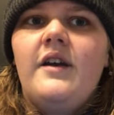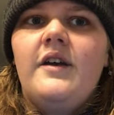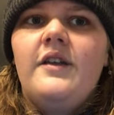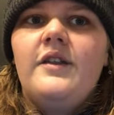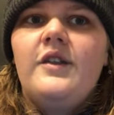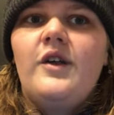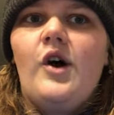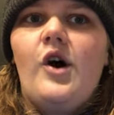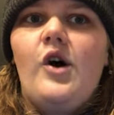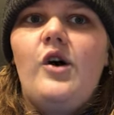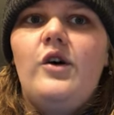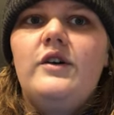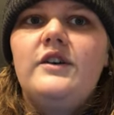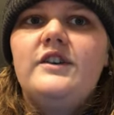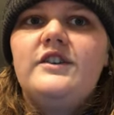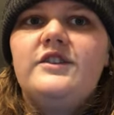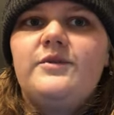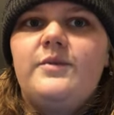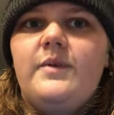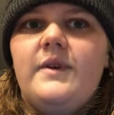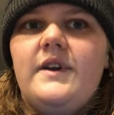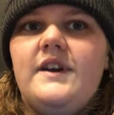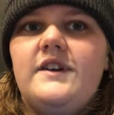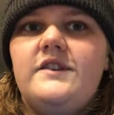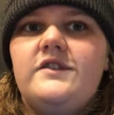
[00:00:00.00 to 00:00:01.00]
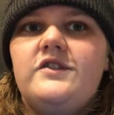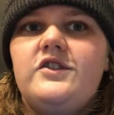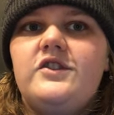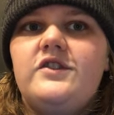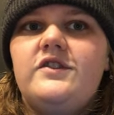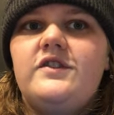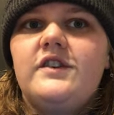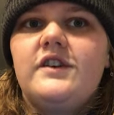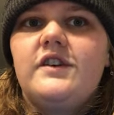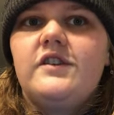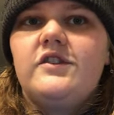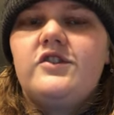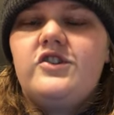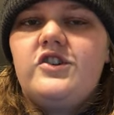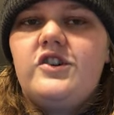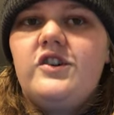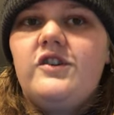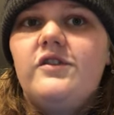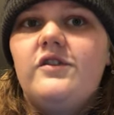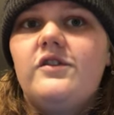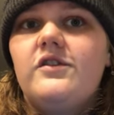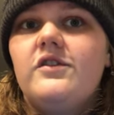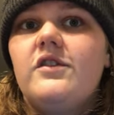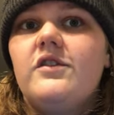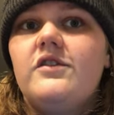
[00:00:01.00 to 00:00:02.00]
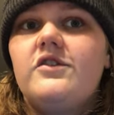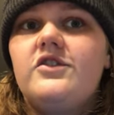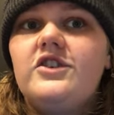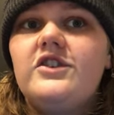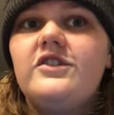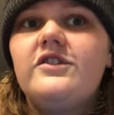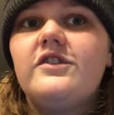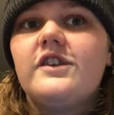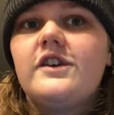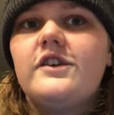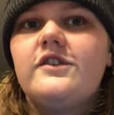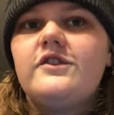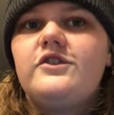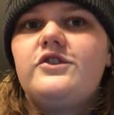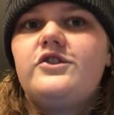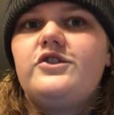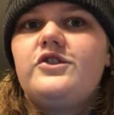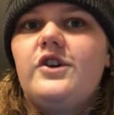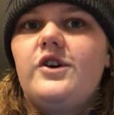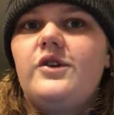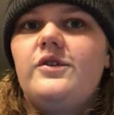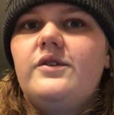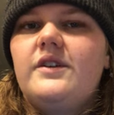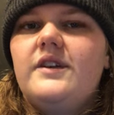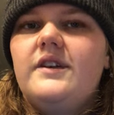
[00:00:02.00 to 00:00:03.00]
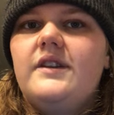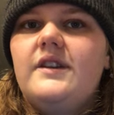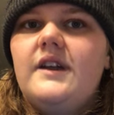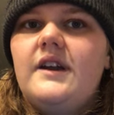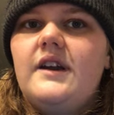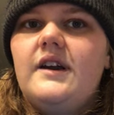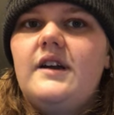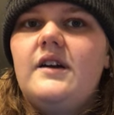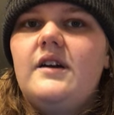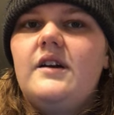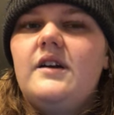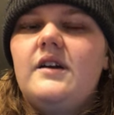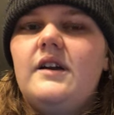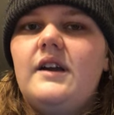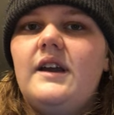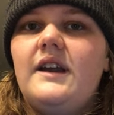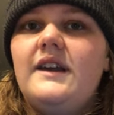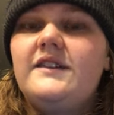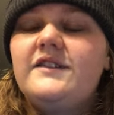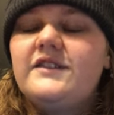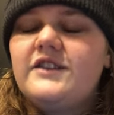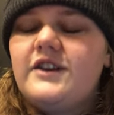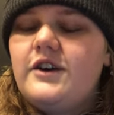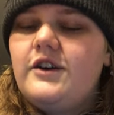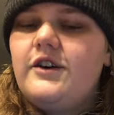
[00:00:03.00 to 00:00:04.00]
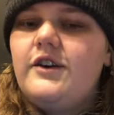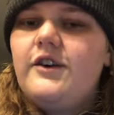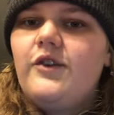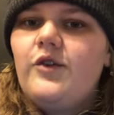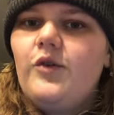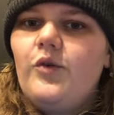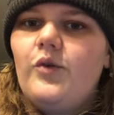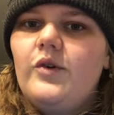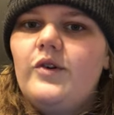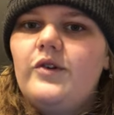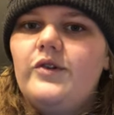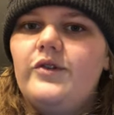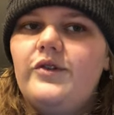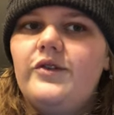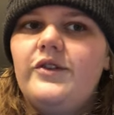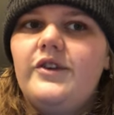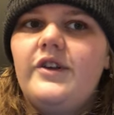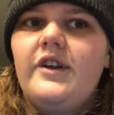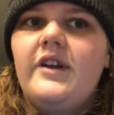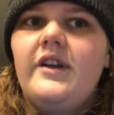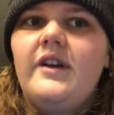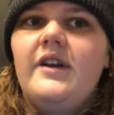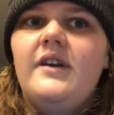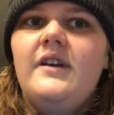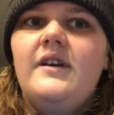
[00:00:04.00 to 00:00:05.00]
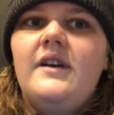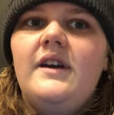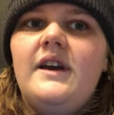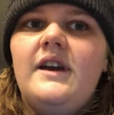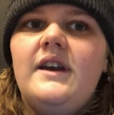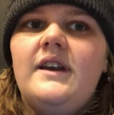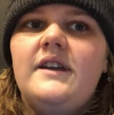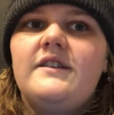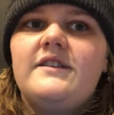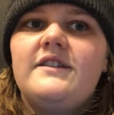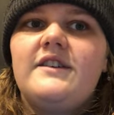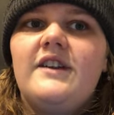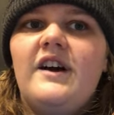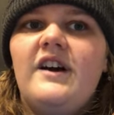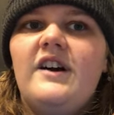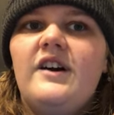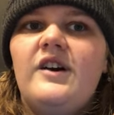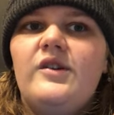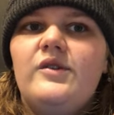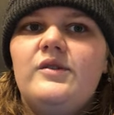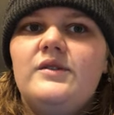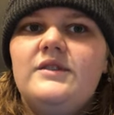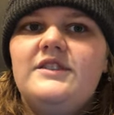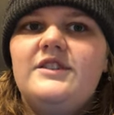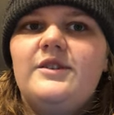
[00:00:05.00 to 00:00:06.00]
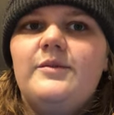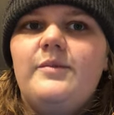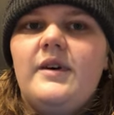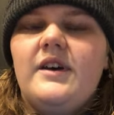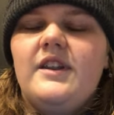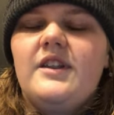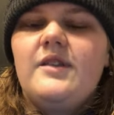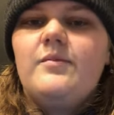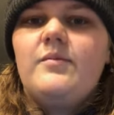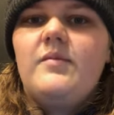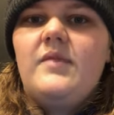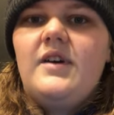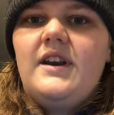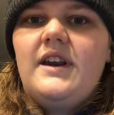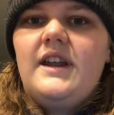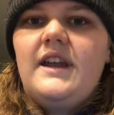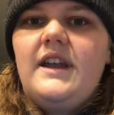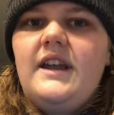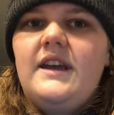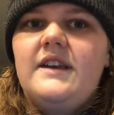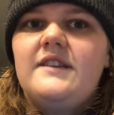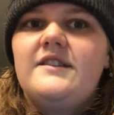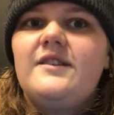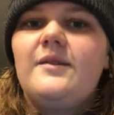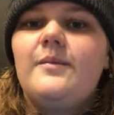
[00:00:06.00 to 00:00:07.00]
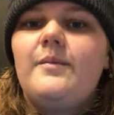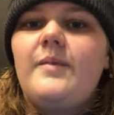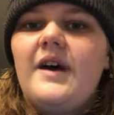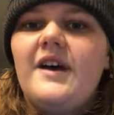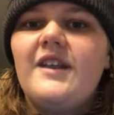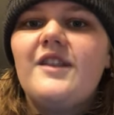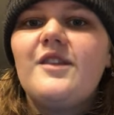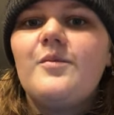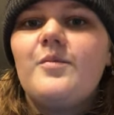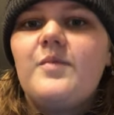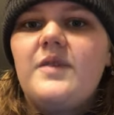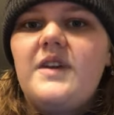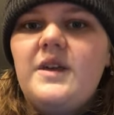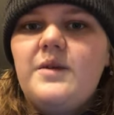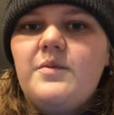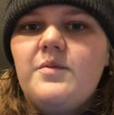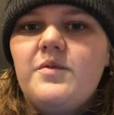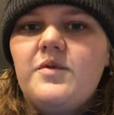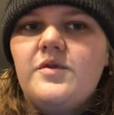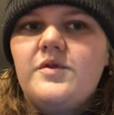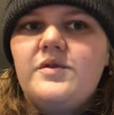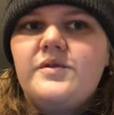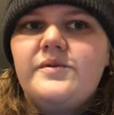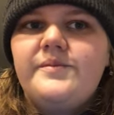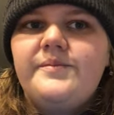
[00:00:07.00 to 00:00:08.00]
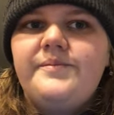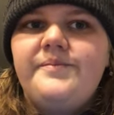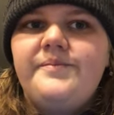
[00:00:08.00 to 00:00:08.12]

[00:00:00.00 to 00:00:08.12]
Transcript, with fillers: The whole experience just, just just goes to show that there is good in the world, and it's not always about the money; it's about the people.